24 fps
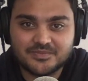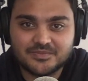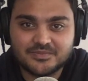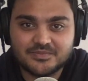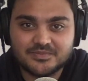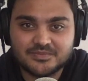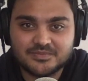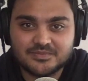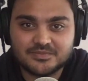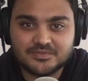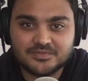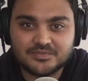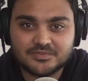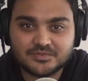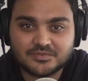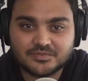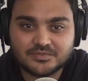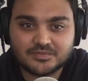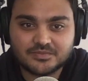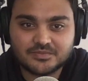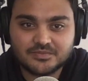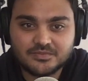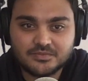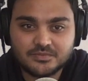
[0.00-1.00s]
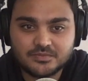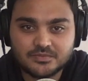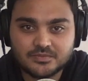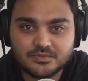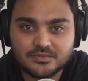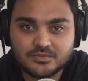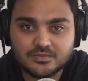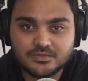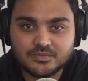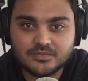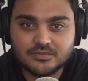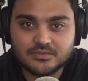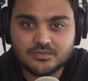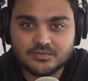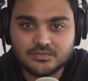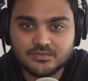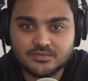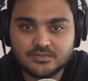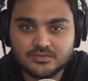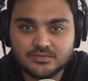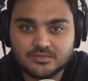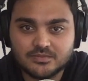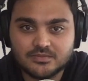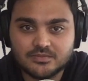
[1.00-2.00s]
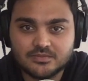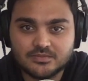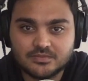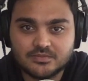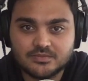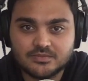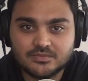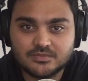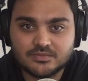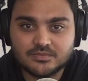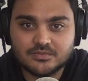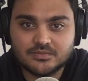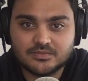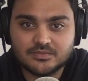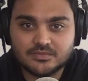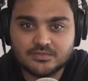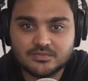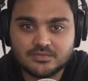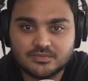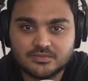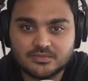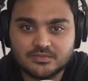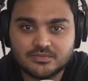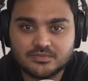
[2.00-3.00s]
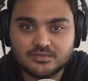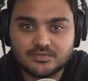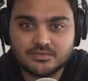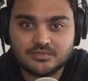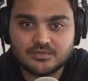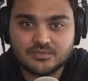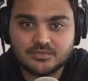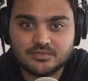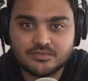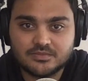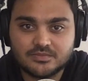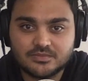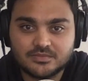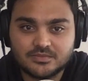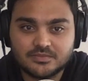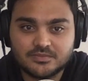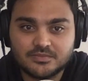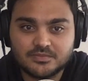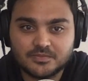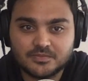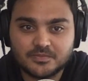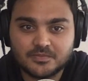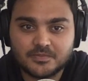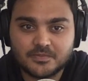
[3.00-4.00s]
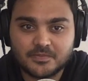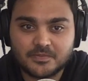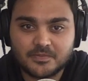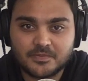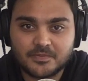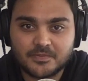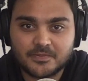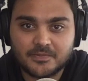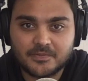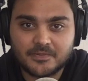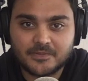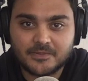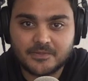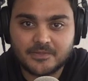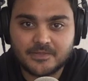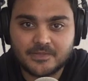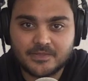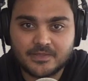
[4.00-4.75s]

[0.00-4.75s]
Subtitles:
[no speech]